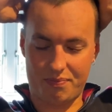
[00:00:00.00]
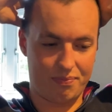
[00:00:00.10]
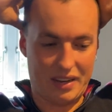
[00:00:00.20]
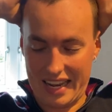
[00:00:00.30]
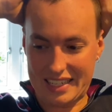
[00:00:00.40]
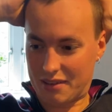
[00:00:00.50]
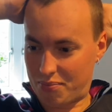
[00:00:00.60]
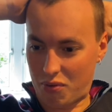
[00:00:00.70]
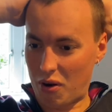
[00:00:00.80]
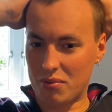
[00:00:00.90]
plastic
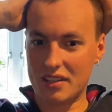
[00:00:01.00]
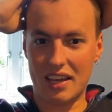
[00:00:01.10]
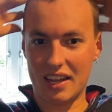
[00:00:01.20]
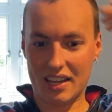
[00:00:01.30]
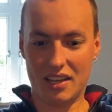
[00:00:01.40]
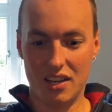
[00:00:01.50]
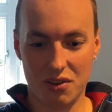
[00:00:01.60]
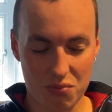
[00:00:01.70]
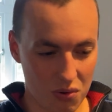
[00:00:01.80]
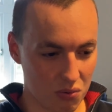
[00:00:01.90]
probably, and I
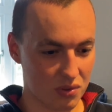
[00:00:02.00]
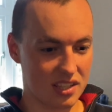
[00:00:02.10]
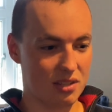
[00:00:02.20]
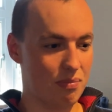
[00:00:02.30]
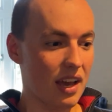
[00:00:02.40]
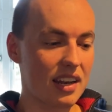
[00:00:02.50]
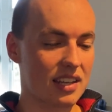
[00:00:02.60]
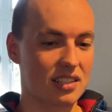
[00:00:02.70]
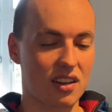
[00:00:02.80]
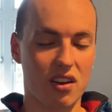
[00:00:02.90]
wrote with this pen
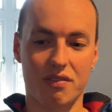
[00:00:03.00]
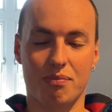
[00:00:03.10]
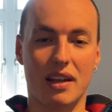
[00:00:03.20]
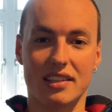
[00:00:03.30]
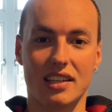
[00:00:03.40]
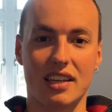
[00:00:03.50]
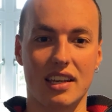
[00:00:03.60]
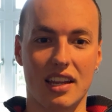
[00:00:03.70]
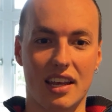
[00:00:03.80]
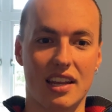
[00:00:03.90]
there's a lot of plastic
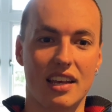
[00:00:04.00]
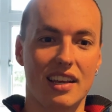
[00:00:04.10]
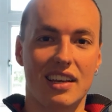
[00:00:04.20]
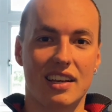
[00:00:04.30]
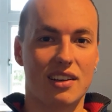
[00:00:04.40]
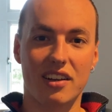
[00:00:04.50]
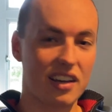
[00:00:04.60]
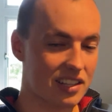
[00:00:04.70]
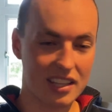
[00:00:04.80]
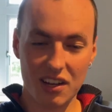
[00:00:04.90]
in, and
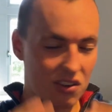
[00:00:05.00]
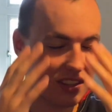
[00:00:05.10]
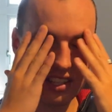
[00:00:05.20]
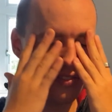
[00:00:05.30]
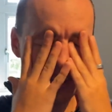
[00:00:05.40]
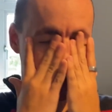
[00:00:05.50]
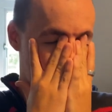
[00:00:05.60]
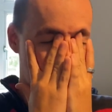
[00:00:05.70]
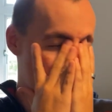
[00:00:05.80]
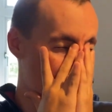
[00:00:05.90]
I did all these things.
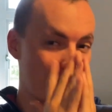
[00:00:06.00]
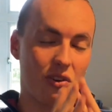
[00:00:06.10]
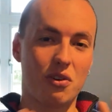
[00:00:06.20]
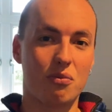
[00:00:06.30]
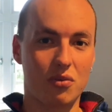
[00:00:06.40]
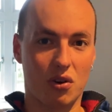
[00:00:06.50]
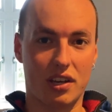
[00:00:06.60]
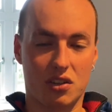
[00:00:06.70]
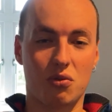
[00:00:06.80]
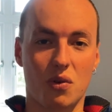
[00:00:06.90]
Oh no. Okay,
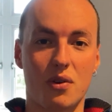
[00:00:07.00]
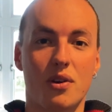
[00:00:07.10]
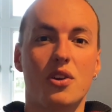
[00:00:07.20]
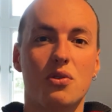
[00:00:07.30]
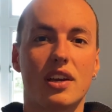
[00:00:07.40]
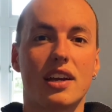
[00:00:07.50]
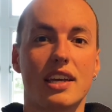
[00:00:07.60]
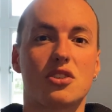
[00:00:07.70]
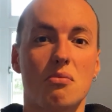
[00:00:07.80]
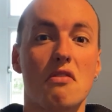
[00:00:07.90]
don't worry. You can
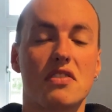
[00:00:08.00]
get some of